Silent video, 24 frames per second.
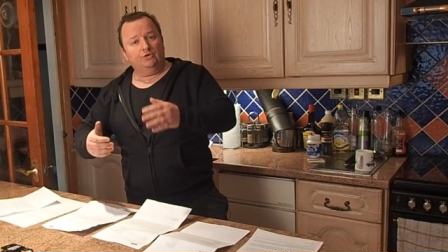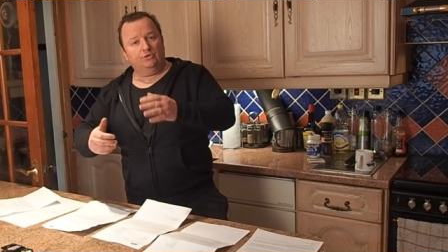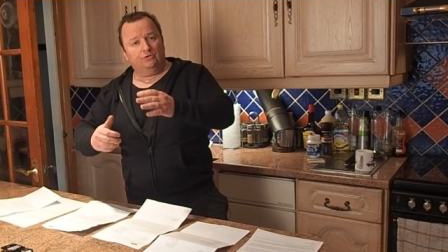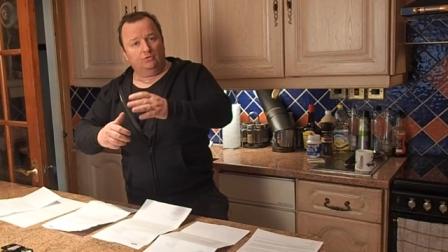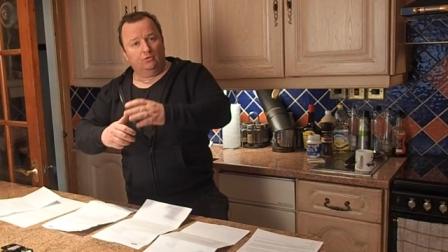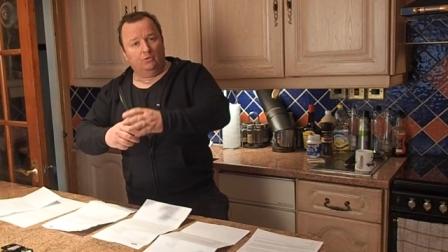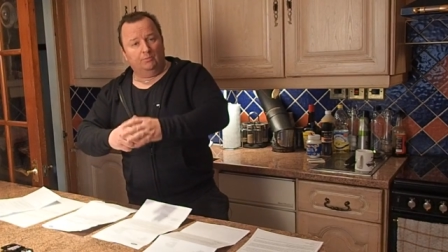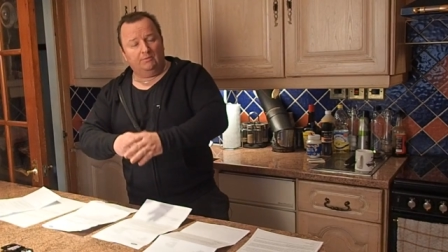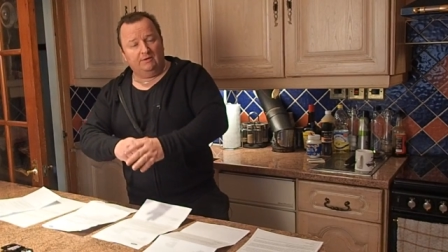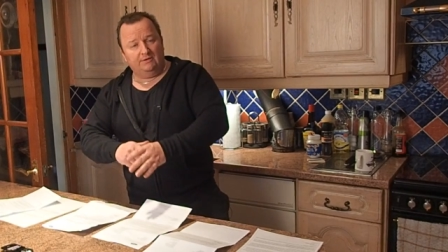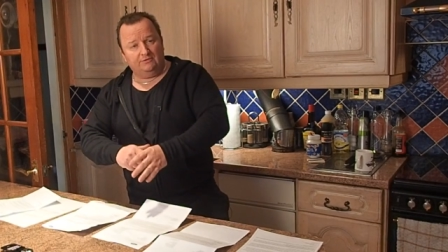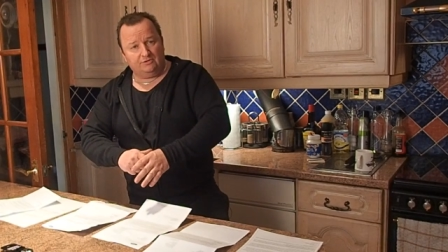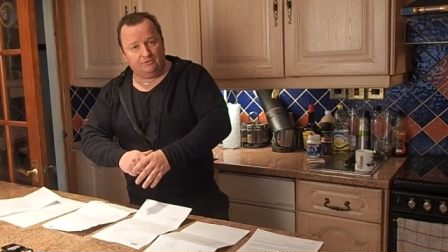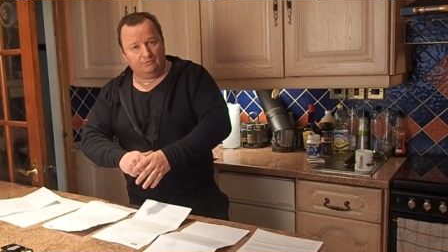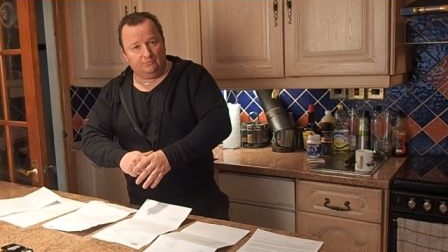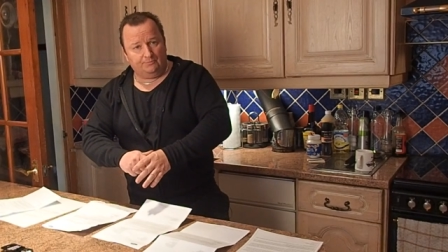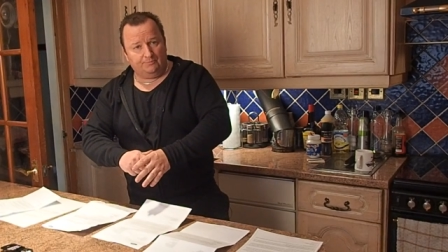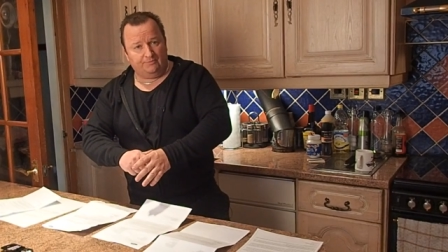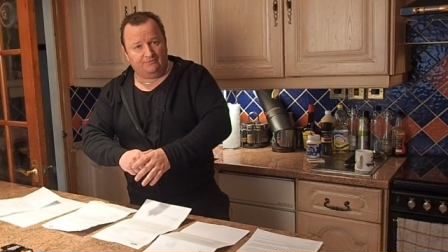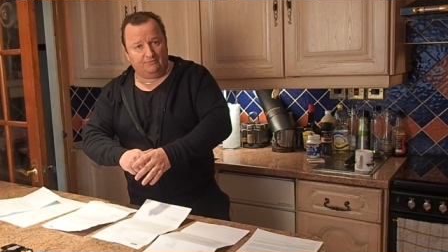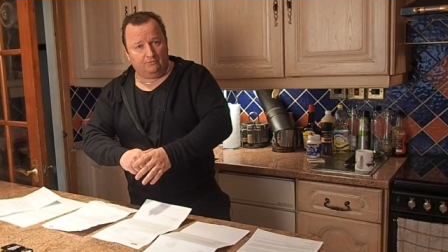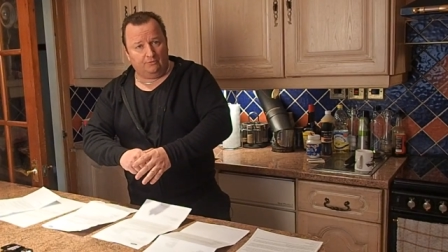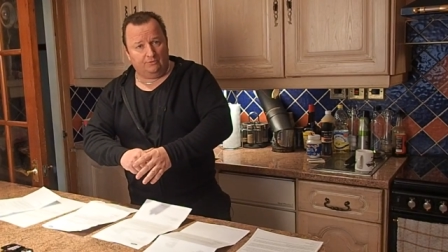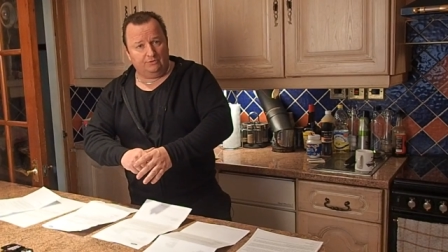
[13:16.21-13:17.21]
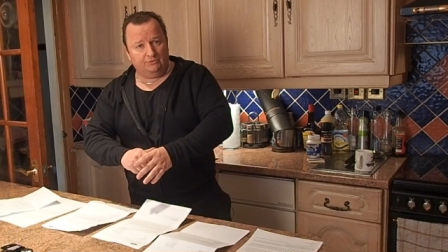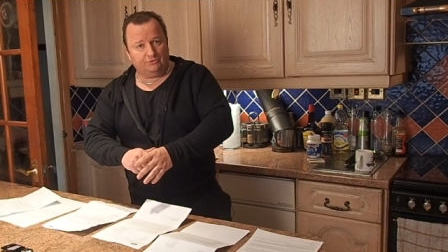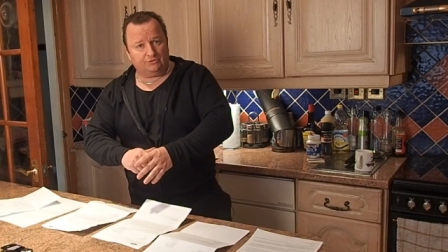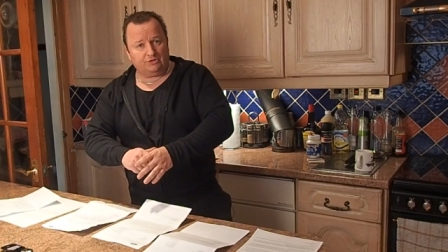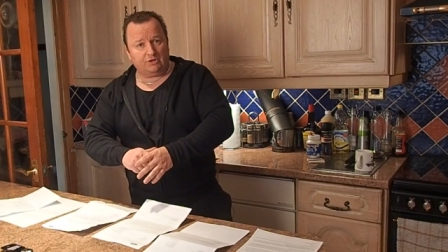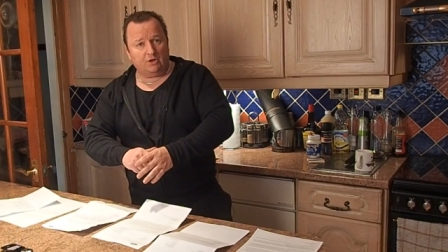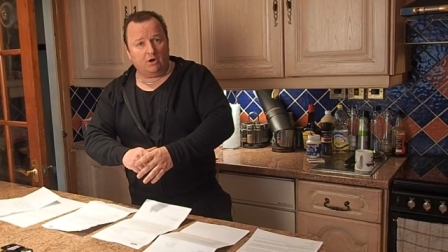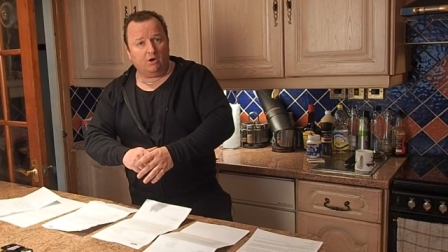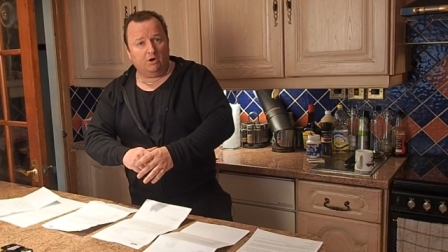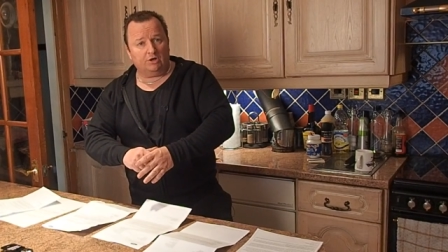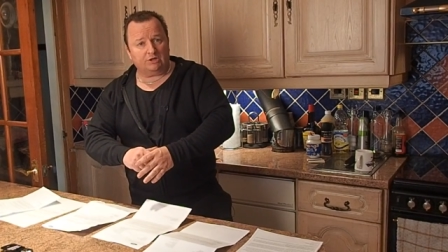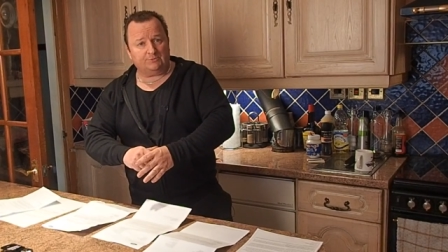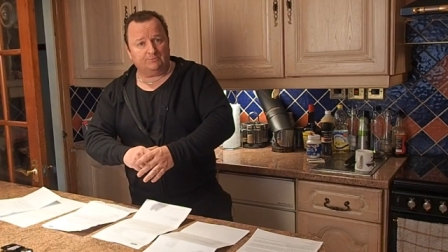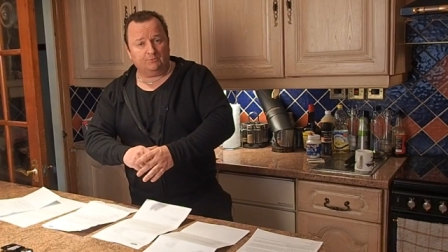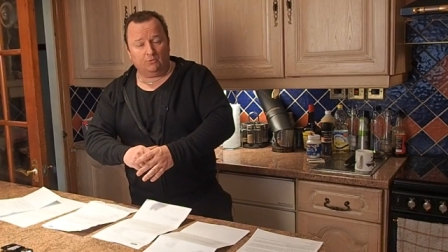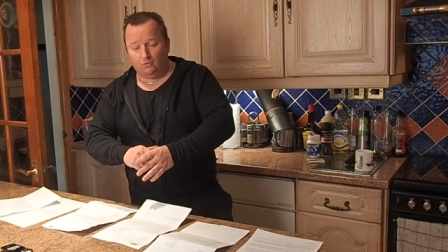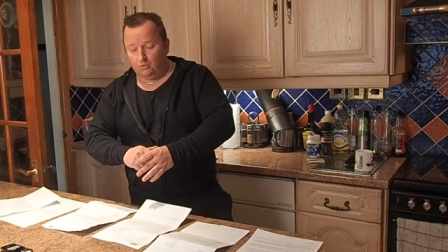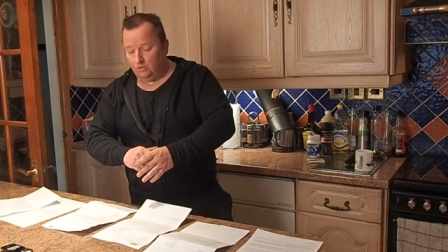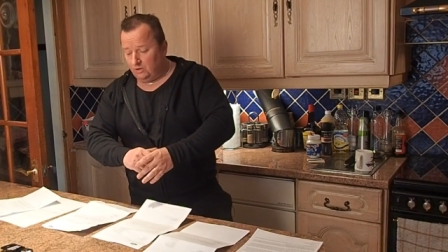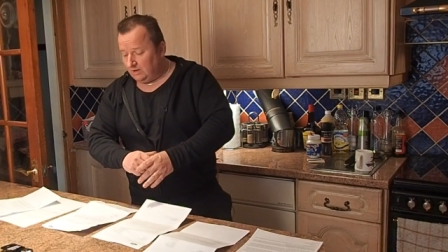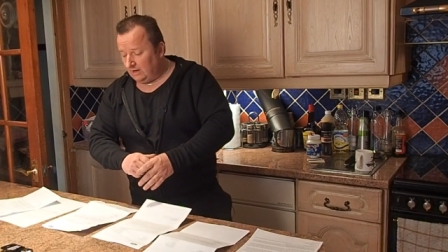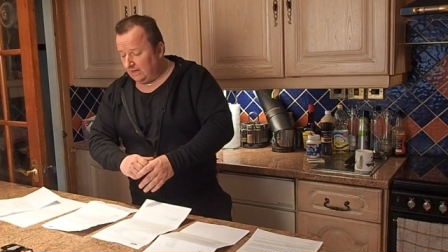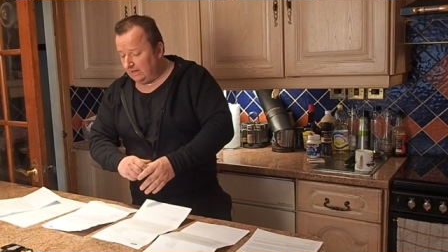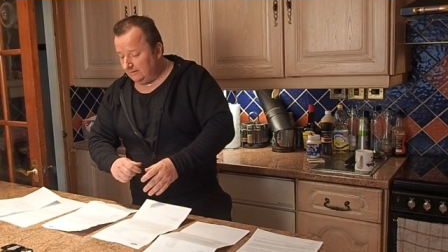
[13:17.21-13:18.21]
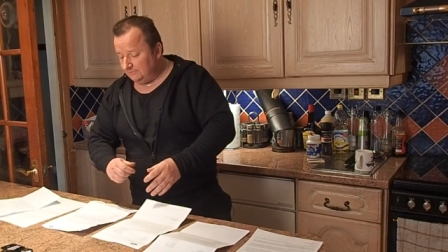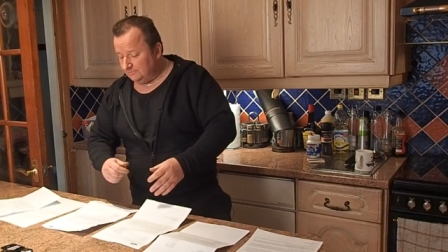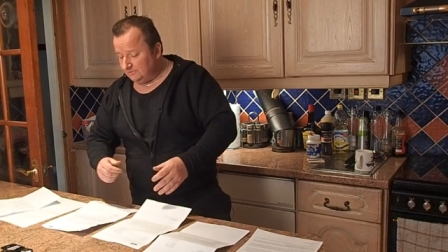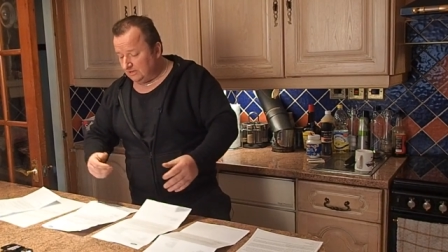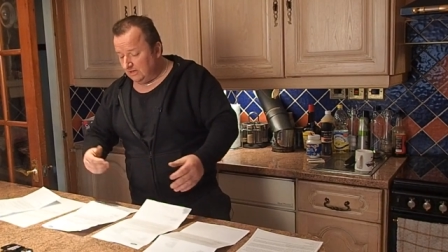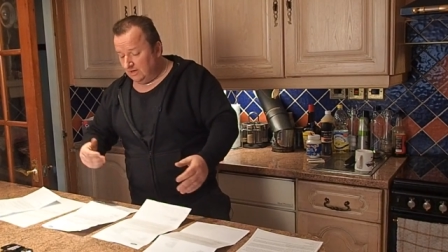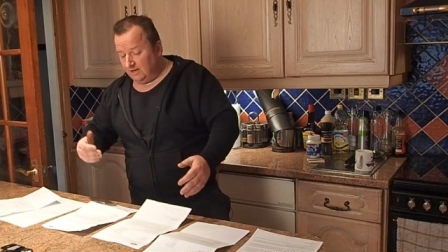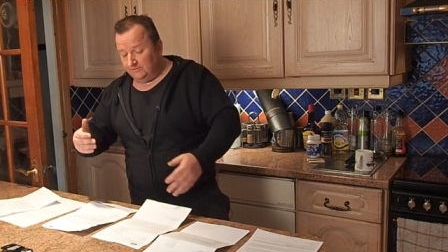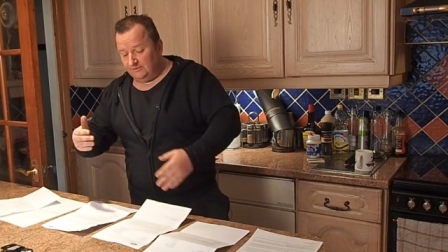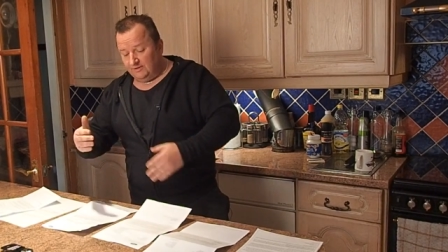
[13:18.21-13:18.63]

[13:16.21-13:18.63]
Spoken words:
you normally, before you start a small claims,